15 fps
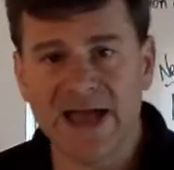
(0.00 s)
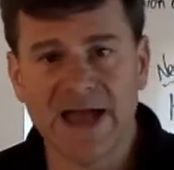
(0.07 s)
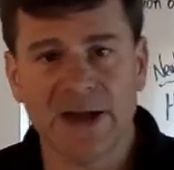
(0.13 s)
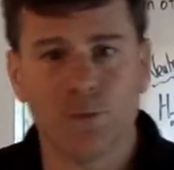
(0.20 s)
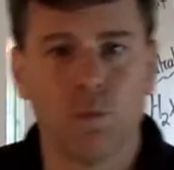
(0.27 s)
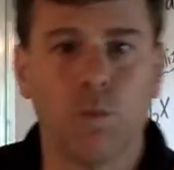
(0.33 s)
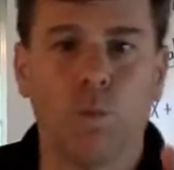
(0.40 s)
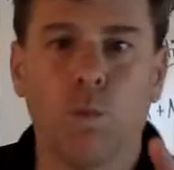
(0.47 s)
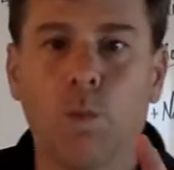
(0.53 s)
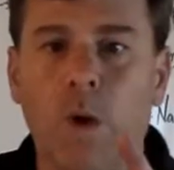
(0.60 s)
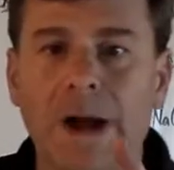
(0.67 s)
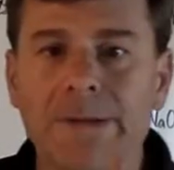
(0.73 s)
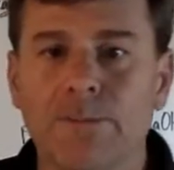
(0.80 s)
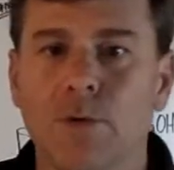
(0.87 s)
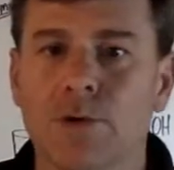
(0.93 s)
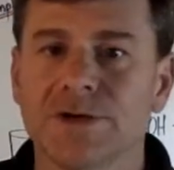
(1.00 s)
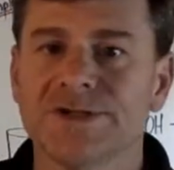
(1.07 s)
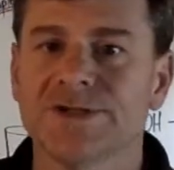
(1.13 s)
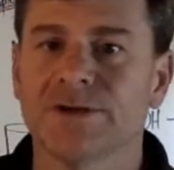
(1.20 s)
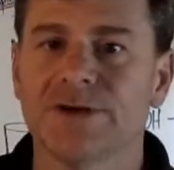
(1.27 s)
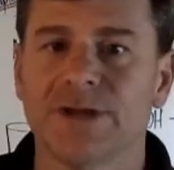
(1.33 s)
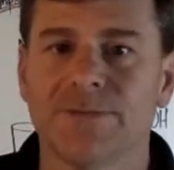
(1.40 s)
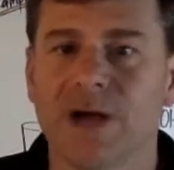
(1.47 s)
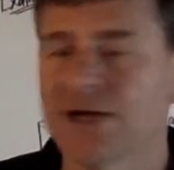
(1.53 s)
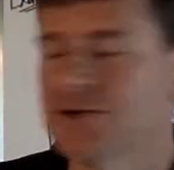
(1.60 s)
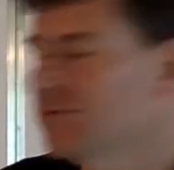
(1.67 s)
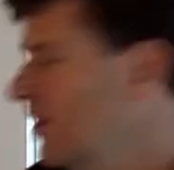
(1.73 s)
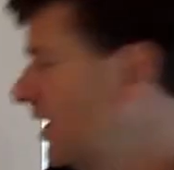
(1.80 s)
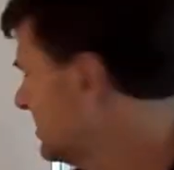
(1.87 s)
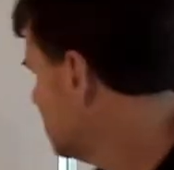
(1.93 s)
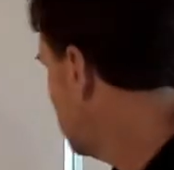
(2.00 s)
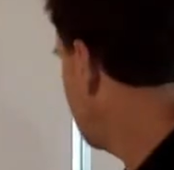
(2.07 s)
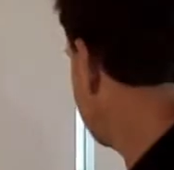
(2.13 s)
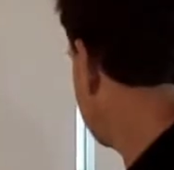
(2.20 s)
add one more sodium hydroxide